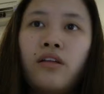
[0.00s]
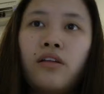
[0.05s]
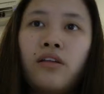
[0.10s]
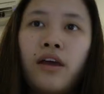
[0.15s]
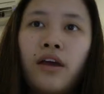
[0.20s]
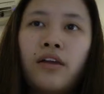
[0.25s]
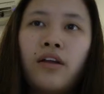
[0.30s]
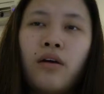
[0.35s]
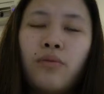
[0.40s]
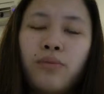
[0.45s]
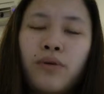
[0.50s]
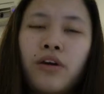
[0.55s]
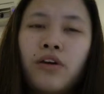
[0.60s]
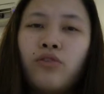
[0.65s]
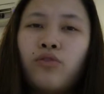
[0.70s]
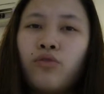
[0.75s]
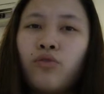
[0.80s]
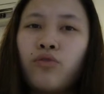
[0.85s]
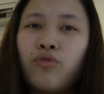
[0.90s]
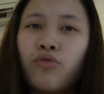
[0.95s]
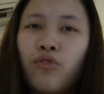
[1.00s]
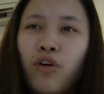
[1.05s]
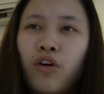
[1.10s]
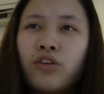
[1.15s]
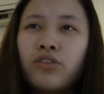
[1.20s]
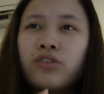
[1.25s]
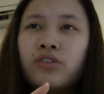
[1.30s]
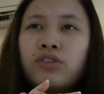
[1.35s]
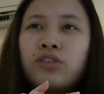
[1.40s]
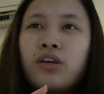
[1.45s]
that appear to
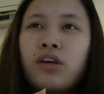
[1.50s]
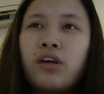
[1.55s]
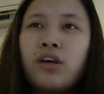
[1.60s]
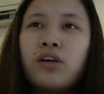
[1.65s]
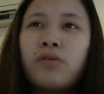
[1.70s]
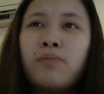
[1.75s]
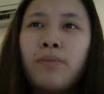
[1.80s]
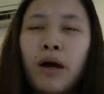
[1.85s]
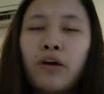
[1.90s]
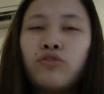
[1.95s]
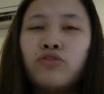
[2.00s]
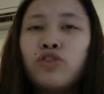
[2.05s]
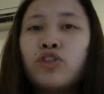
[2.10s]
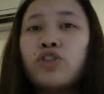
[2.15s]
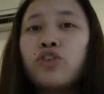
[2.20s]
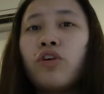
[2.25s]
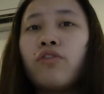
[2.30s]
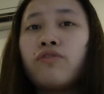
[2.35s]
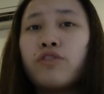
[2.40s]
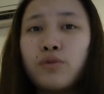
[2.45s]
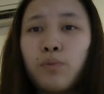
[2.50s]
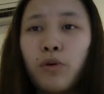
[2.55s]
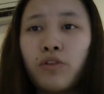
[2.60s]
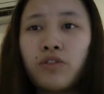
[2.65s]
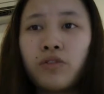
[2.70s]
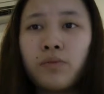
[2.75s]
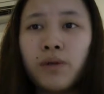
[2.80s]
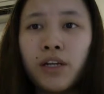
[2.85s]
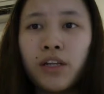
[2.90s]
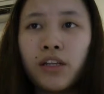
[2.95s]
cross boundaries of
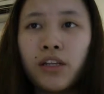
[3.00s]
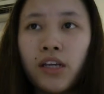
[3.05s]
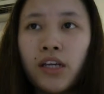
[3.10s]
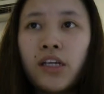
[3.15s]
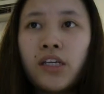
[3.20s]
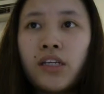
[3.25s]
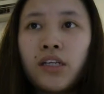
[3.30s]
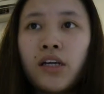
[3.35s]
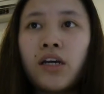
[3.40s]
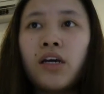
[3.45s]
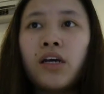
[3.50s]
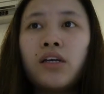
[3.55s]
responsibility.